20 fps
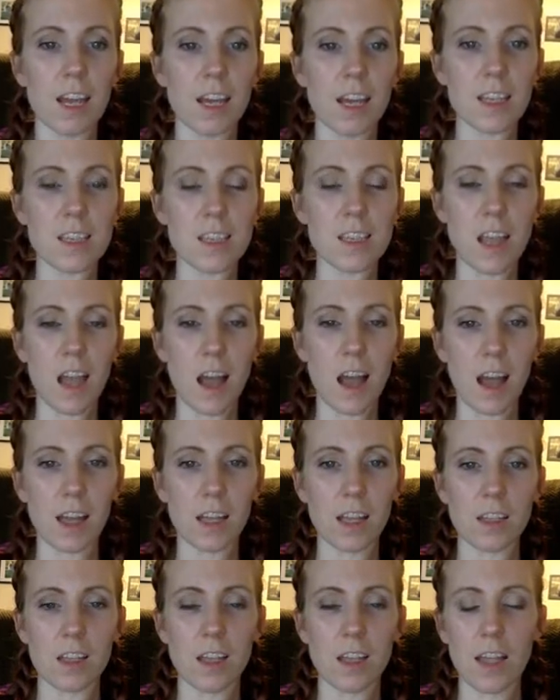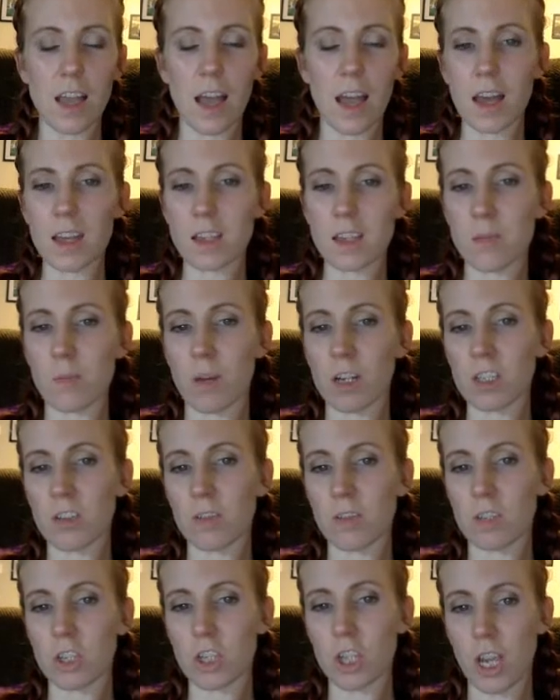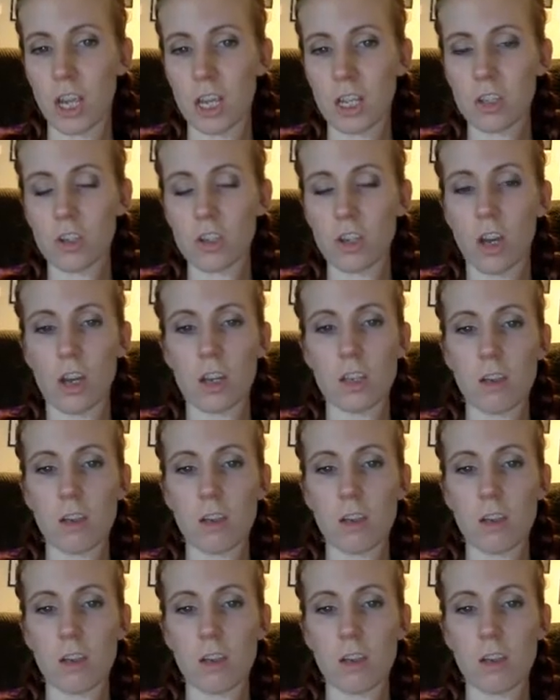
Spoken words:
is not as much of a change.